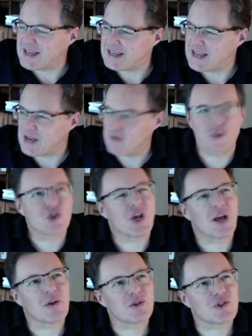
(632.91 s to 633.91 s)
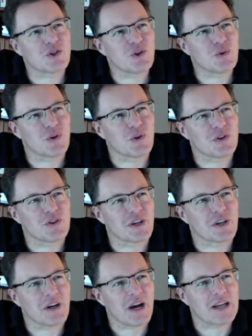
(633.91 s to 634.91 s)
and, and the challenge too that
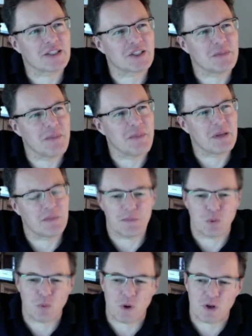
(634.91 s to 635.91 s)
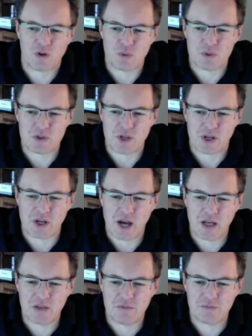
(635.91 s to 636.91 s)
uh, I see many people run into is they
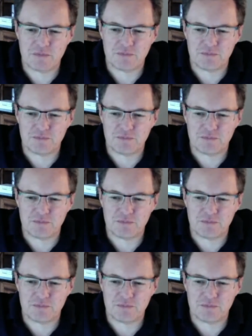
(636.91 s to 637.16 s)
kind of,